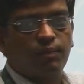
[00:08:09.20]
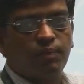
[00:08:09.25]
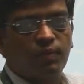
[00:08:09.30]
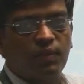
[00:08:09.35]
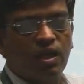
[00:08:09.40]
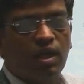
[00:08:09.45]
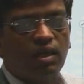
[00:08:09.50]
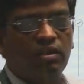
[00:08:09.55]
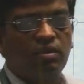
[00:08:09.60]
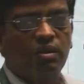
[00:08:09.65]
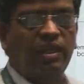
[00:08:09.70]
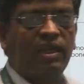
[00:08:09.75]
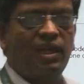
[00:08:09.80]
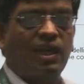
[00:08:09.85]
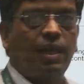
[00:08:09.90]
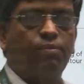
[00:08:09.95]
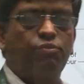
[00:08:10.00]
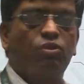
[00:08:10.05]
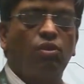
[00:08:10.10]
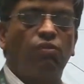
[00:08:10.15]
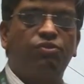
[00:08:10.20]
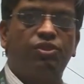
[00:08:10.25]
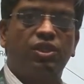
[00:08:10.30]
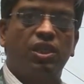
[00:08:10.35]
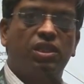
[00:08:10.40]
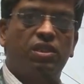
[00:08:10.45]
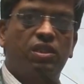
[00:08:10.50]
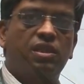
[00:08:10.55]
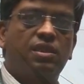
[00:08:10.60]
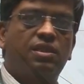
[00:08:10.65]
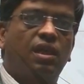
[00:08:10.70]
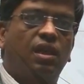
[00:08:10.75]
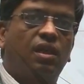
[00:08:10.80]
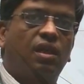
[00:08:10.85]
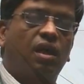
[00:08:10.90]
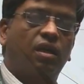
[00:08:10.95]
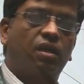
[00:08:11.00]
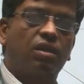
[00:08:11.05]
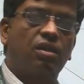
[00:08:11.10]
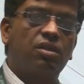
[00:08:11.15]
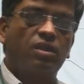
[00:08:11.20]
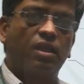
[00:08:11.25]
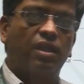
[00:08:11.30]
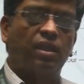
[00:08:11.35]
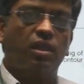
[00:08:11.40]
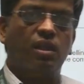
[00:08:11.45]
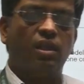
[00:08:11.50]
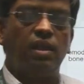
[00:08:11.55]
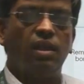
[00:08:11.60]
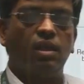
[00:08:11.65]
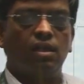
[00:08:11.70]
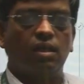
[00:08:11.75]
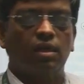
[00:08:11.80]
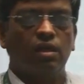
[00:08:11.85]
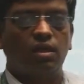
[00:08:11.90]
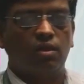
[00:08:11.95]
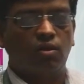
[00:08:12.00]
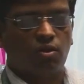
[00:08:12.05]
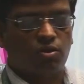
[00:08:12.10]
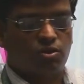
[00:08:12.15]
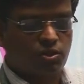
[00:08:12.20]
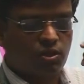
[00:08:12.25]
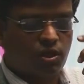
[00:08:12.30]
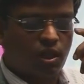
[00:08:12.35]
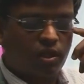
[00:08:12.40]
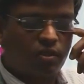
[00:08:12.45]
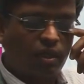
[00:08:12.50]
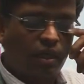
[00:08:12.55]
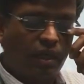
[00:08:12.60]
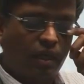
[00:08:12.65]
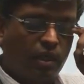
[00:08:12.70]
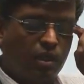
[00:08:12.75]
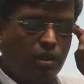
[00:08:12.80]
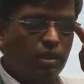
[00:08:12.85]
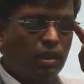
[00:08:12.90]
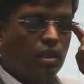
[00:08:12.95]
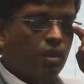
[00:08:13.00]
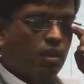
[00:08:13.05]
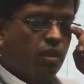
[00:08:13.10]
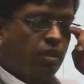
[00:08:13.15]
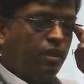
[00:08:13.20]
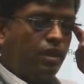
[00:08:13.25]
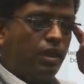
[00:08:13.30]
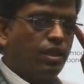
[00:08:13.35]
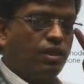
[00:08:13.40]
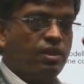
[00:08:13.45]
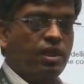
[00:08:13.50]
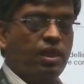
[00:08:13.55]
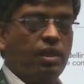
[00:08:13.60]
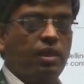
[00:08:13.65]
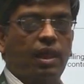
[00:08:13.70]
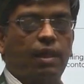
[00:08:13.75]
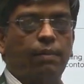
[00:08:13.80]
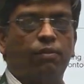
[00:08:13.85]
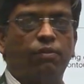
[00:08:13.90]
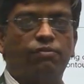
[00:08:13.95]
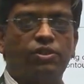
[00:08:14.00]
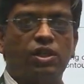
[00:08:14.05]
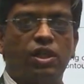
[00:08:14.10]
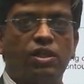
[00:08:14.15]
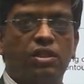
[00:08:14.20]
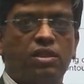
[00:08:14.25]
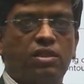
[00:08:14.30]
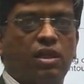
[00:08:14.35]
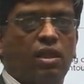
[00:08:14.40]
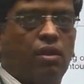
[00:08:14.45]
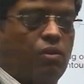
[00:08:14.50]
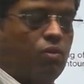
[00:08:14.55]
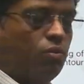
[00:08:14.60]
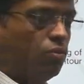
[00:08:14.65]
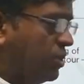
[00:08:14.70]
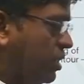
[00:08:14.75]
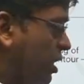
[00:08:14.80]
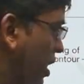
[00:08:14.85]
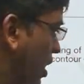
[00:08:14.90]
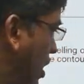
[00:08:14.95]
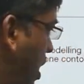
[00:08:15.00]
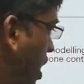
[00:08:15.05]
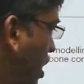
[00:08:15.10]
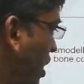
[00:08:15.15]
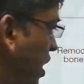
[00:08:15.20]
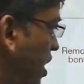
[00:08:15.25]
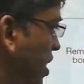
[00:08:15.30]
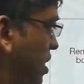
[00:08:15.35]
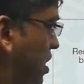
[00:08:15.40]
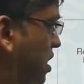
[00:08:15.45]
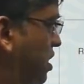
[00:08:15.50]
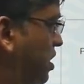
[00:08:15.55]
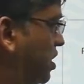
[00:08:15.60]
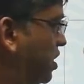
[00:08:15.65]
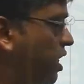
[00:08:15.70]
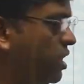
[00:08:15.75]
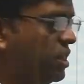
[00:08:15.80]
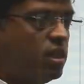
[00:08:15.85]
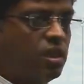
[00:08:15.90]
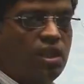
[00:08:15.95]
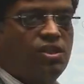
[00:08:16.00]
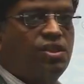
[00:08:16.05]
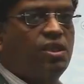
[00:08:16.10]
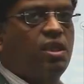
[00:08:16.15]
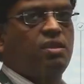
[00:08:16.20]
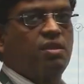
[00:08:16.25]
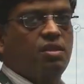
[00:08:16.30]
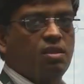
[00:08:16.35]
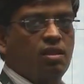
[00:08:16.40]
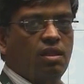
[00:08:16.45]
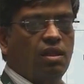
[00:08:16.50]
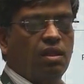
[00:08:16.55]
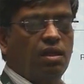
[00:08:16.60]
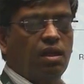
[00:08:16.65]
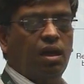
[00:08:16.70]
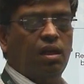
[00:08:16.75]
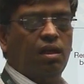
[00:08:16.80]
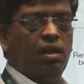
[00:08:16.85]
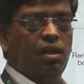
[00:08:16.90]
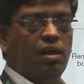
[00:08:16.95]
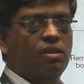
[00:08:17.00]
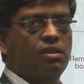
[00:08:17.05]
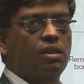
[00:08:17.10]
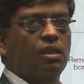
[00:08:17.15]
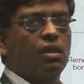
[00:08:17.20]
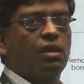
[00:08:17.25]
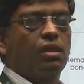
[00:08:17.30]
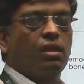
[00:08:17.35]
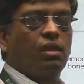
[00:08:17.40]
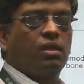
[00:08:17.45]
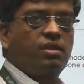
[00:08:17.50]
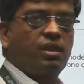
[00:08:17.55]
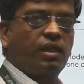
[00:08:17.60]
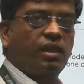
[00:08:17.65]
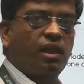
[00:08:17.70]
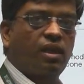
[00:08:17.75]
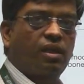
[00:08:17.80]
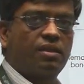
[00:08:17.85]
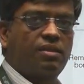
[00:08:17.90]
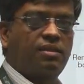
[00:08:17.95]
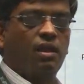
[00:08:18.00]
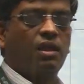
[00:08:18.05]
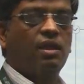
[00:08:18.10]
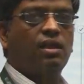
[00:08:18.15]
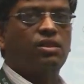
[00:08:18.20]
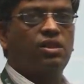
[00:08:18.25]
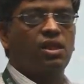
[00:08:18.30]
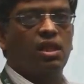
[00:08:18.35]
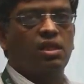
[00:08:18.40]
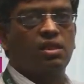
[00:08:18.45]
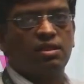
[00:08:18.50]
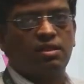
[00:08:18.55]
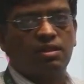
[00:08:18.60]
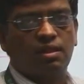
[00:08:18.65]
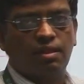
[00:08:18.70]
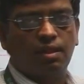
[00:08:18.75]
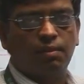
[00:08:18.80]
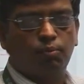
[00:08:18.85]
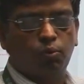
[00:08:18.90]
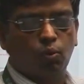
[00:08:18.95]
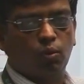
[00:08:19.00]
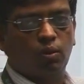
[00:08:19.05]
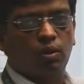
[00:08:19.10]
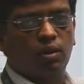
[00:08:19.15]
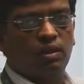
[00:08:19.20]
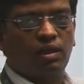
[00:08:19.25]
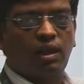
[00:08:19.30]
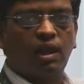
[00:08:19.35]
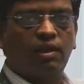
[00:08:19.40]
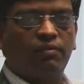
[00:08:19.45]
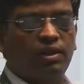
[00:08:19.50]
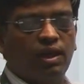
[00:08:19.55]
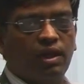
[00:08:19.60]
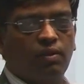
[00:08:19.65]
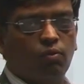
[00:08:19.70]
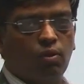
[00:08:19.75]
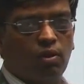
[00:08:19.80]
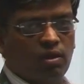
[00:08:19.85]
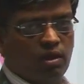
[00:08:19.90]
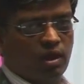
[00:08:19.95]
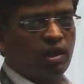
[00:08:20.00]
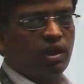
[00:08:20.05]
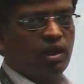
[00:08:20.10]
there are three types of changes that occurs in the osteoarthritis. Three type of changes includes the cartilaginous change, the changes in the cartilage. Second is the changes in the bone that we have already